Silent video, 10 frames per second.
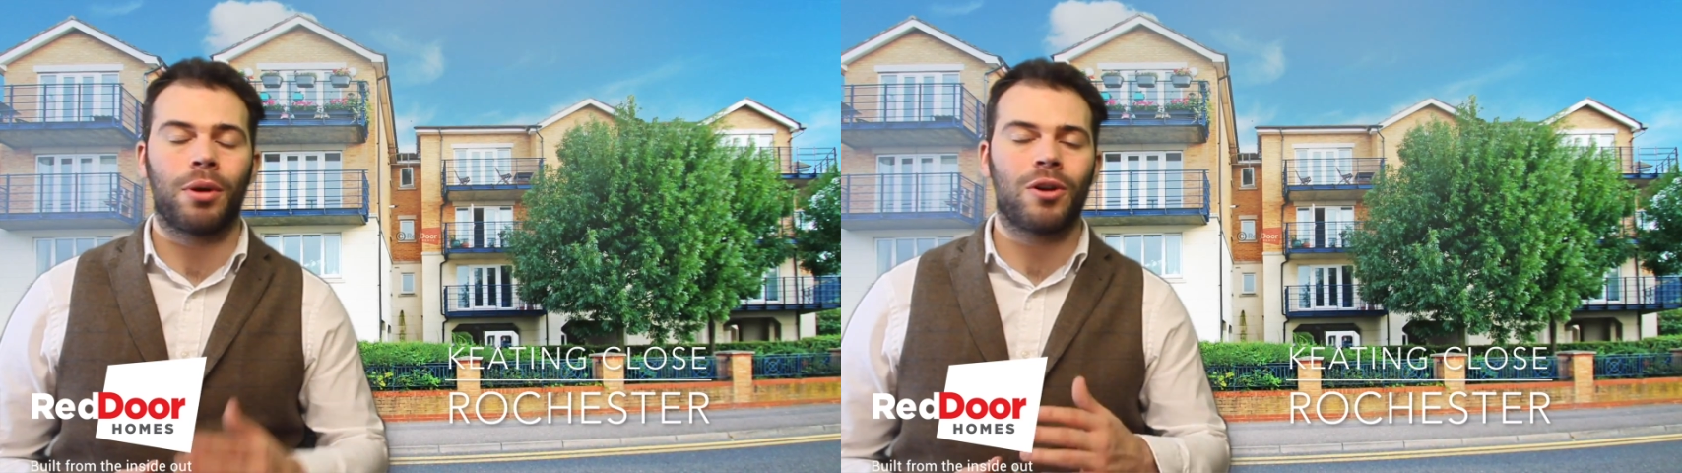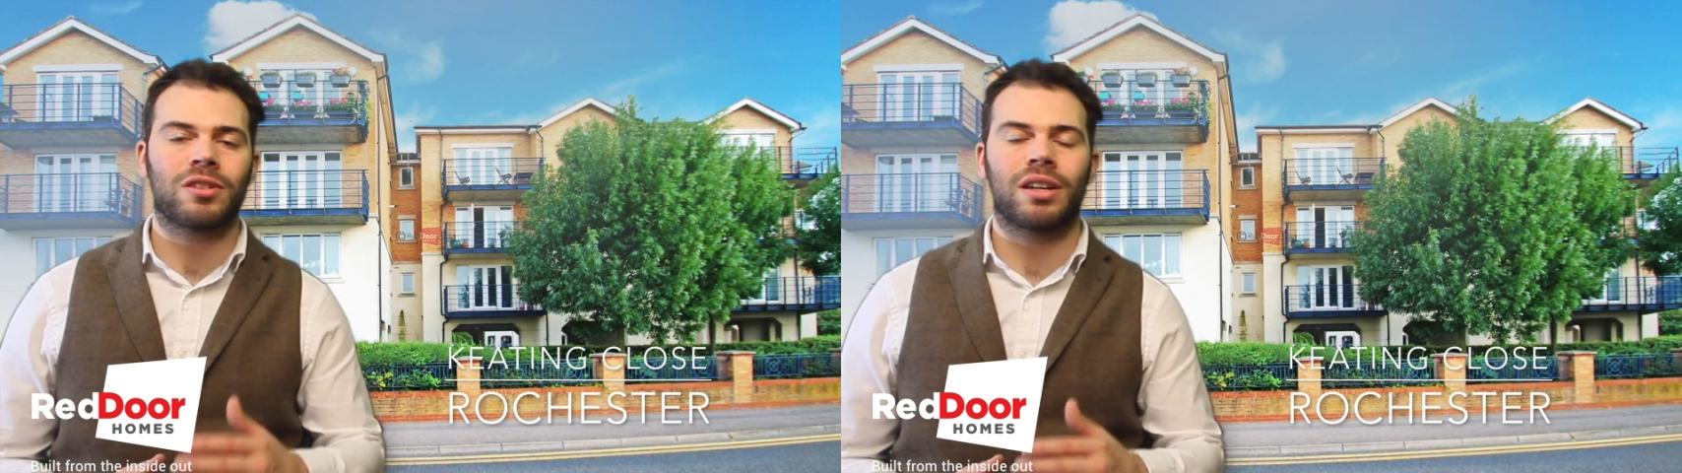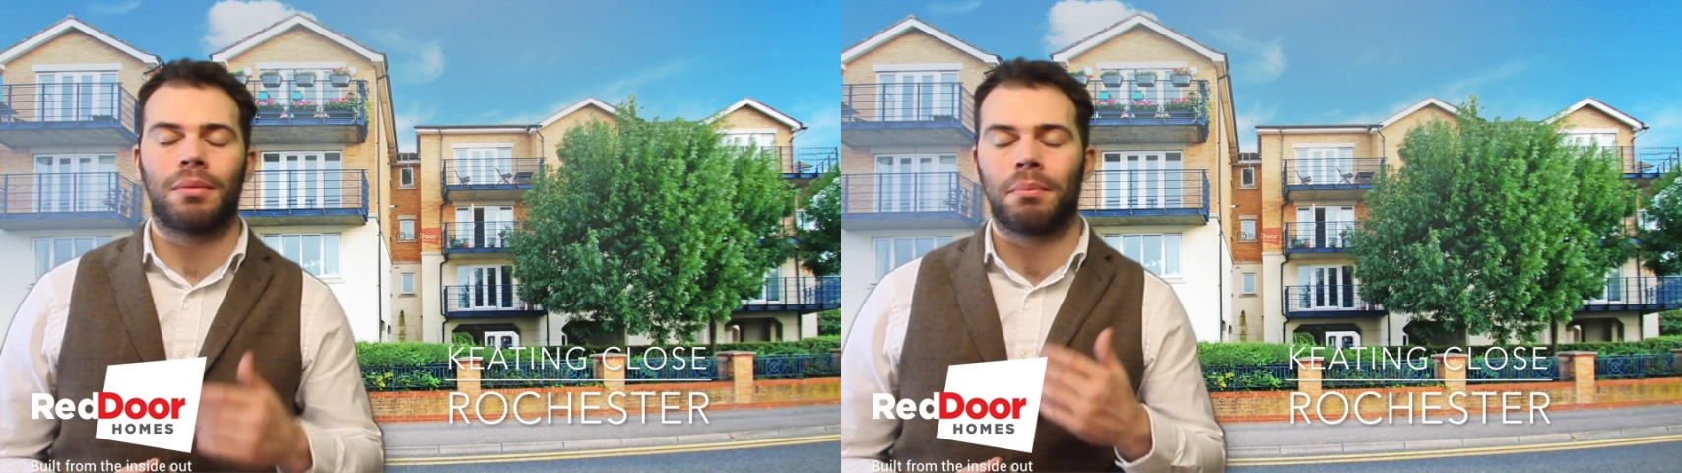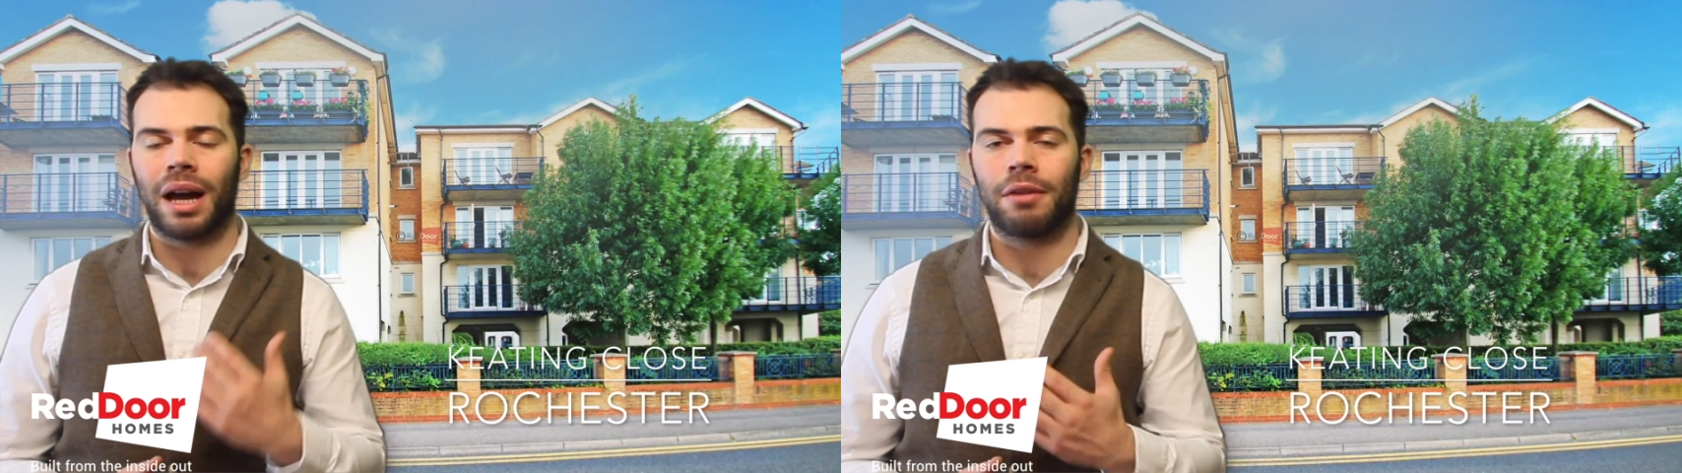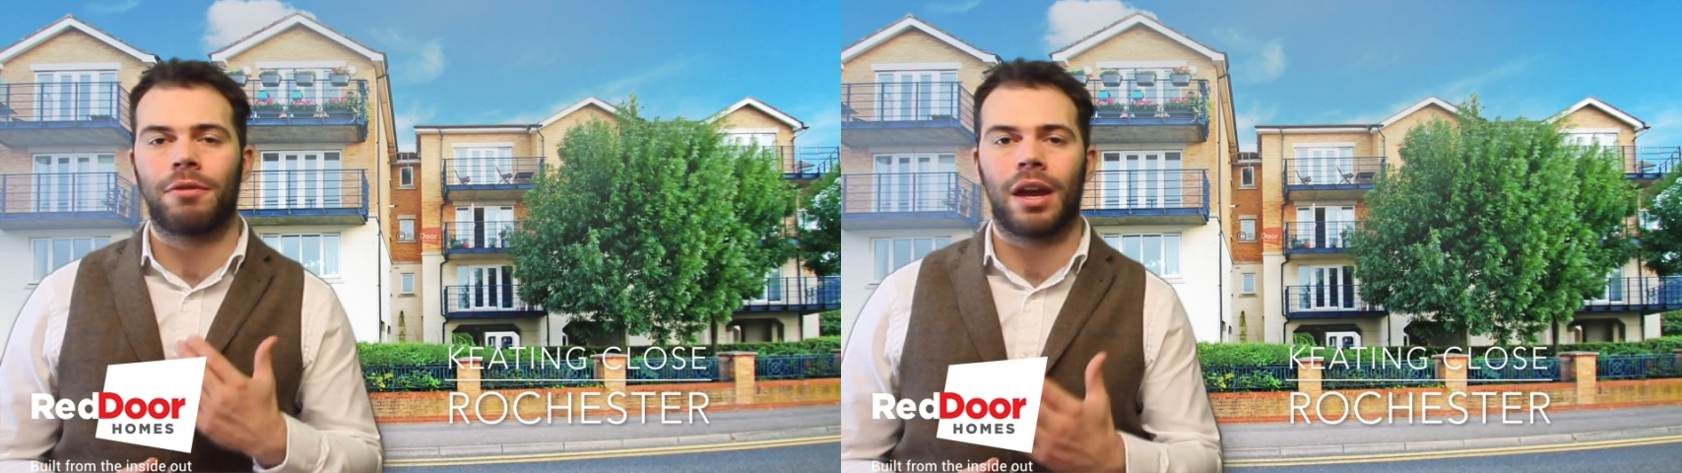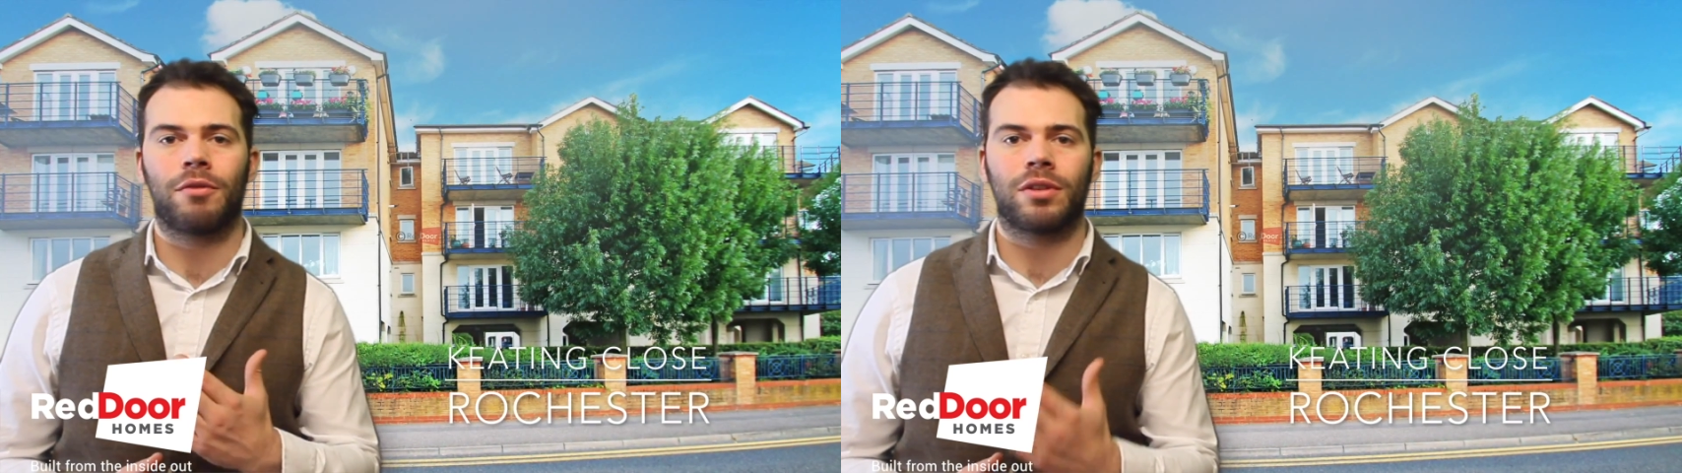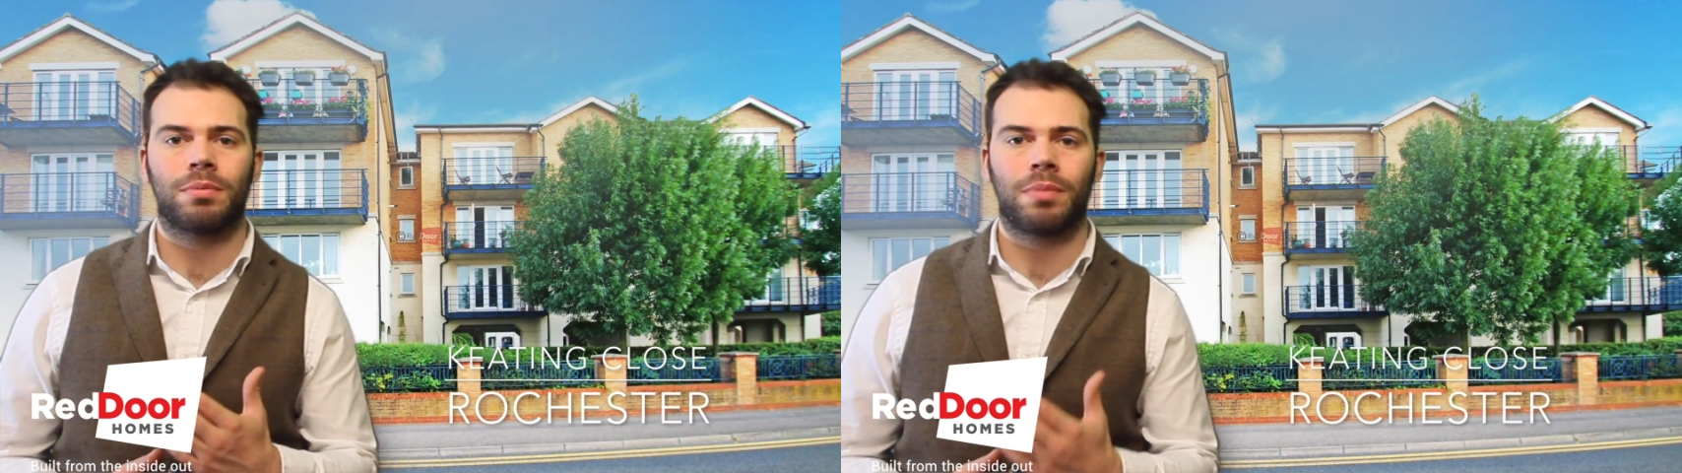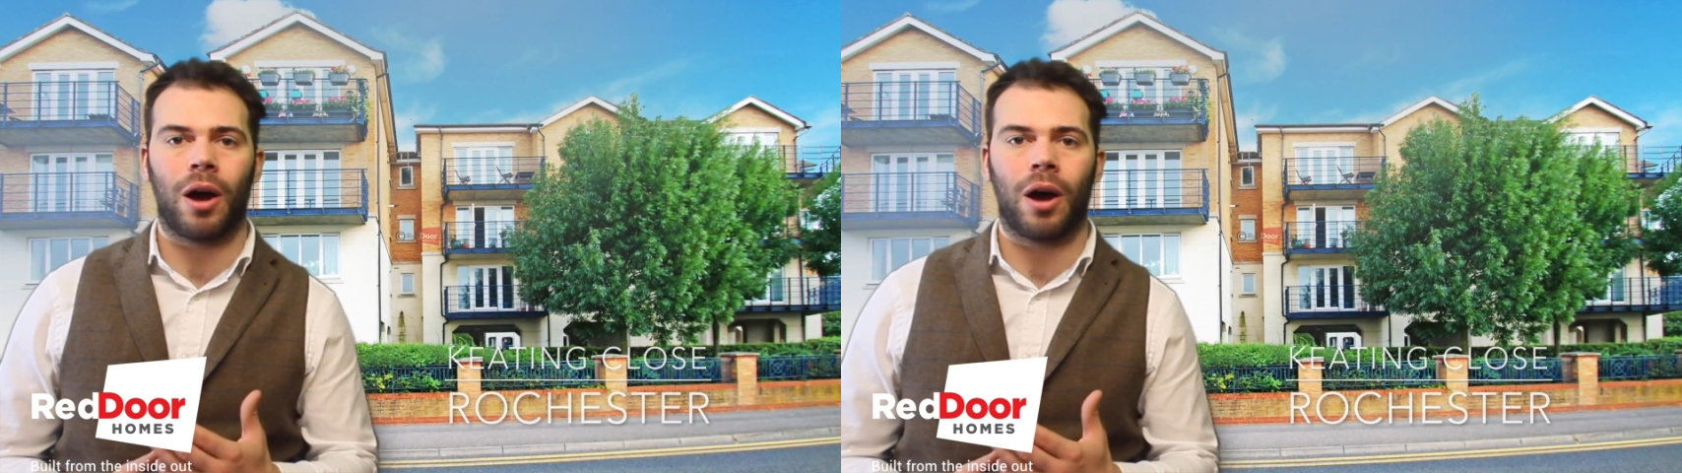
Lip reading: personally my favourite